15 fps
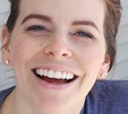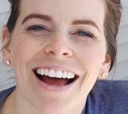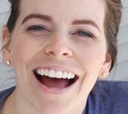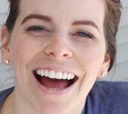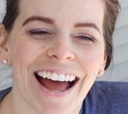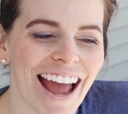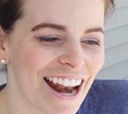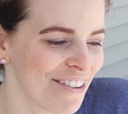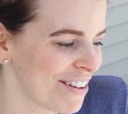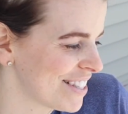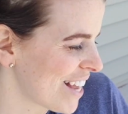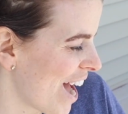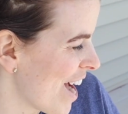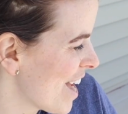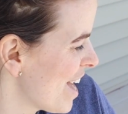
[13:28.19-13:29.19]
Uh,
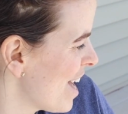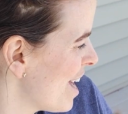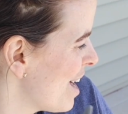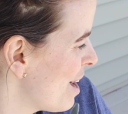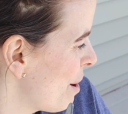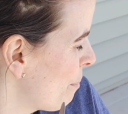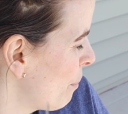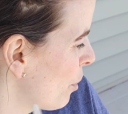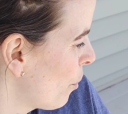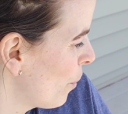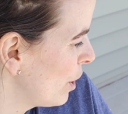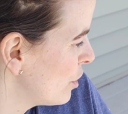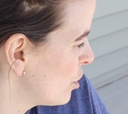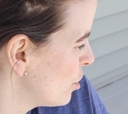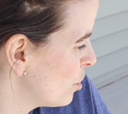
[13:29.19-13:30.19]
anyways, I am
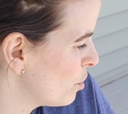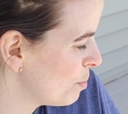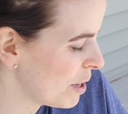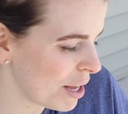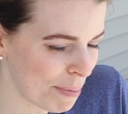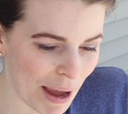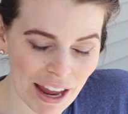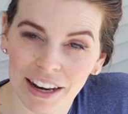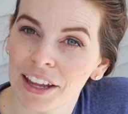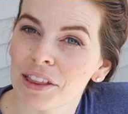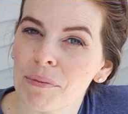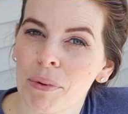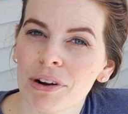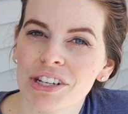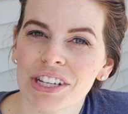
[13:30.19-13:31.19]
going to be painting
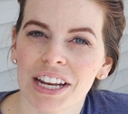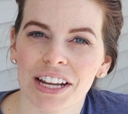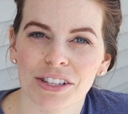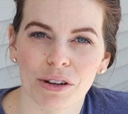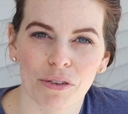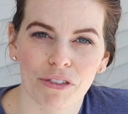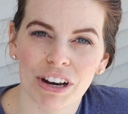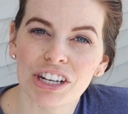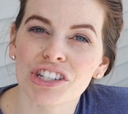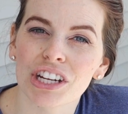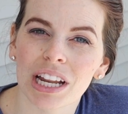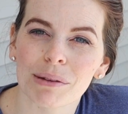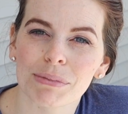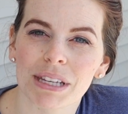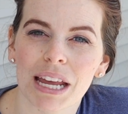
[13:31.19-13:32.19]
the porch today, so
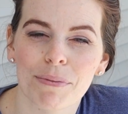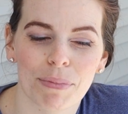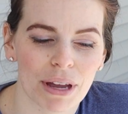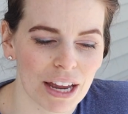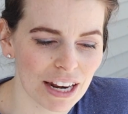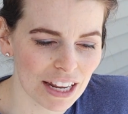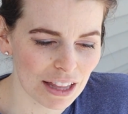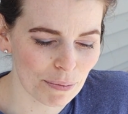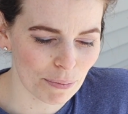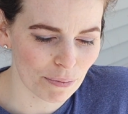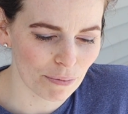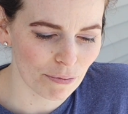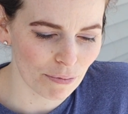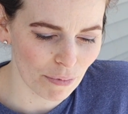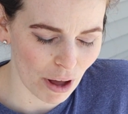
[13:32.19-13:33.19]
finishing up today painting the
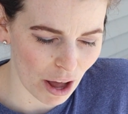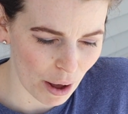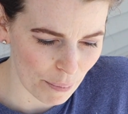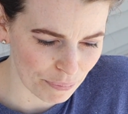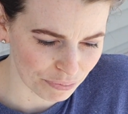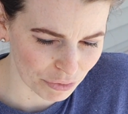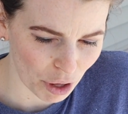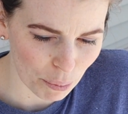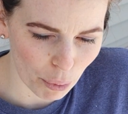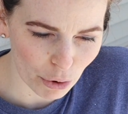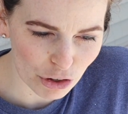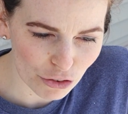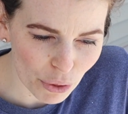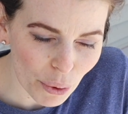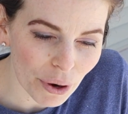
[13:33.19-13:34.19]
um,
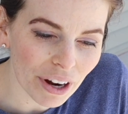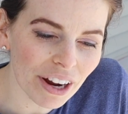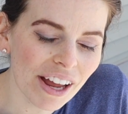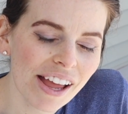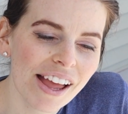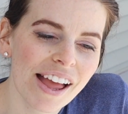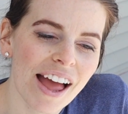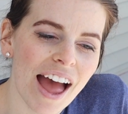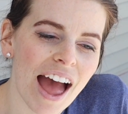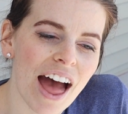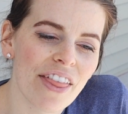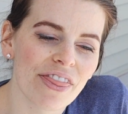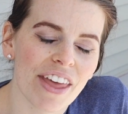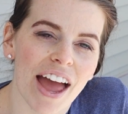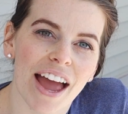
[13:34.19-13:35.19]
porch floor,
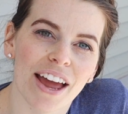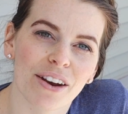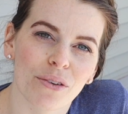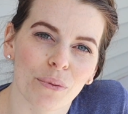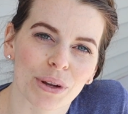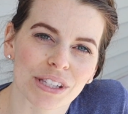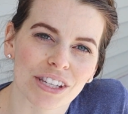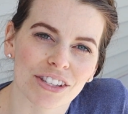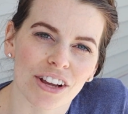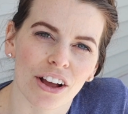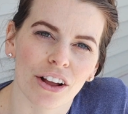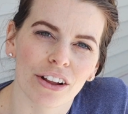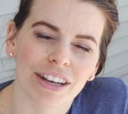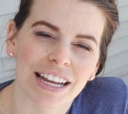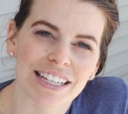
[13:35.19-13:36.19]
and then once it's
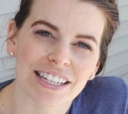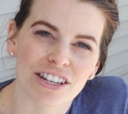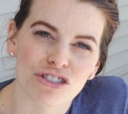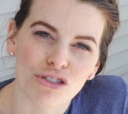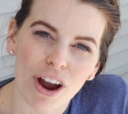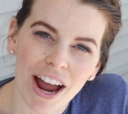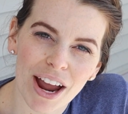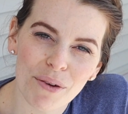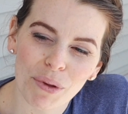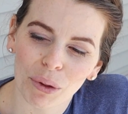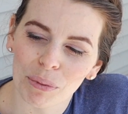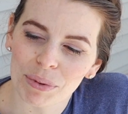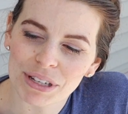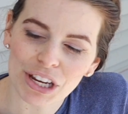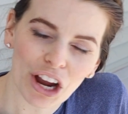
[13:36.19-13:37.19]
all nice and dry, we
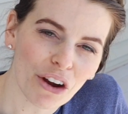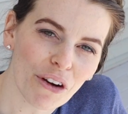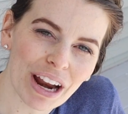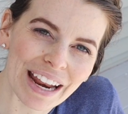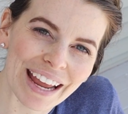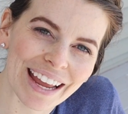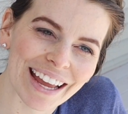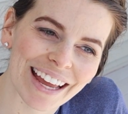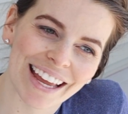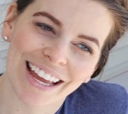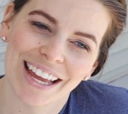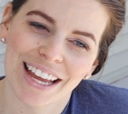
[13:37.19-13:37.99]
will be decorating,